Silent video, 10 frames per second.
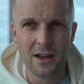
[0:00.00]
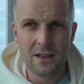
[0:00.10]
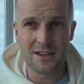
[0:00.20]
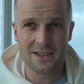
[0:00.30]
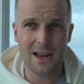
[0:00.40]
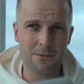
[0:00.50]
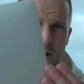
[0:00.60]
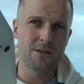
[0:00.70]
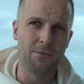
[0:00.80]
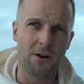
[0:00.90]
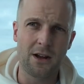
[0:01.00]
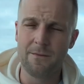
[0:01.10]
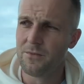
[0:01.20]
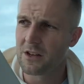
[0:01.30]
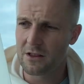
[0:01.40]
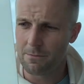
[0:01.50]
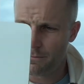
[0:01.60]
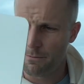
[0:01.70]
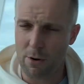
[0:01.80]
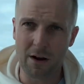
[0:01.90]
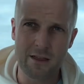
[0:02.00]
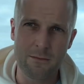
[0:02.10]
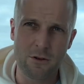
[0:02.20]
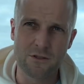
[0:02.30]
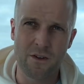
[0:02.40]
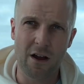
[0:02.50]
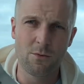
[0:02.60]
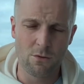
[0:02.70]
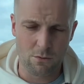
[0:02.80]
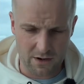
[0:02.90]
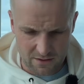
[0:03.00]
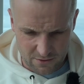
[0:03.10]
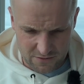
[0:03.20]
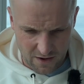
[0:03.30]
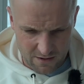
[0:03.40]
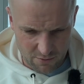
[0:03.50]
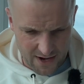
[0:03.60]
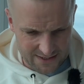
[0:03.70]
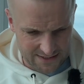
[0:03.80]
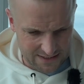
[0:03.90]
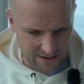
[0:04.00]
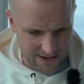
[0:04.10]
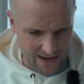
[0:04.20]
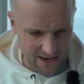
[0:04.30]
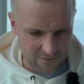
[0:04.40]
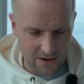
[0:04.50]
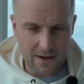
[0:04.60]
this laptop's mine, it's probably the most valuable, one of the most valuable assets that I have.